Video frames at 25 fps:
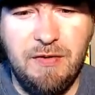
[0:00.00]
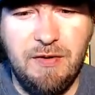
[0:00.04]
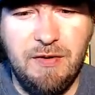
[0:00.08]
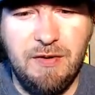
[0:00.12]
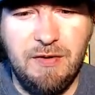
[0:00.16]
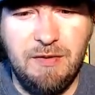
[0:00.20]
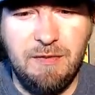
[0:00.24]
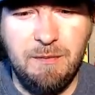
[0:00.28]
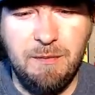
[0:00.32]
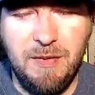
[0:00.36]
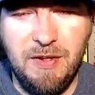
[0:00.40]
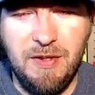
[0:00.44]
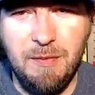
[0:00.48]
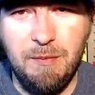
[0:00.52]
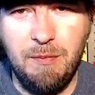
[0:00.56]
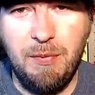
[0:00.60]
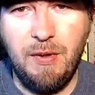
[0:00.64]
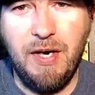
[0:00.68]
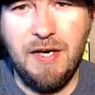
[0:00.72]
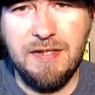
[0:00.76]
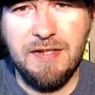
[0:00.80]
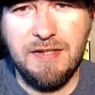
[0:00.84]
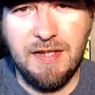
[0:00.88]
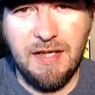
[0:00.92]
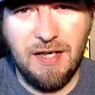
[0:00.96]
and me and
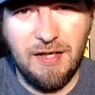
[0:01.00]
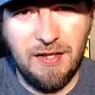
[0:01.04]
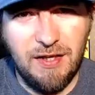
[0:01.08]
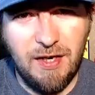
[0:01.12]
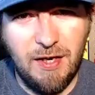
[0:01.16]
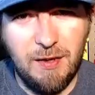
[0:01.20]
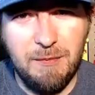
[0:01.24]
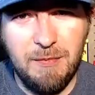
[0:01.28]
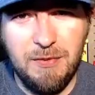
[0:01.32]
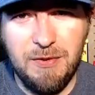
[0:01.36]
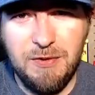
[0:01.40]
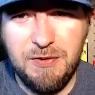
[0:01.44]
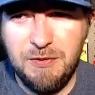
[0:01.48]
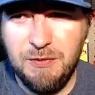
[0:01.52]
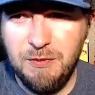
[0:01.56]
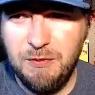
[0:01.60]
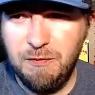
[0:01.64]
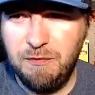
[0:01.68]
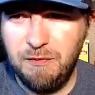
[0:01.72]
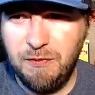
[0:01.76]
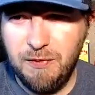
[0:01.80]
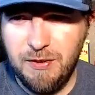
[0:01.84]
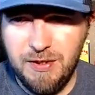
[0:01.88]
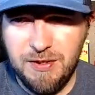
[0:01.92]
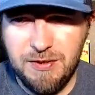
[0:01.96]
Brad's got a lot of mutual
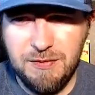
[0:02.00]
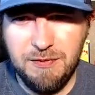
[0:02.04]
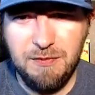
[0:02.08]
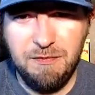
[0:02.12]
friends,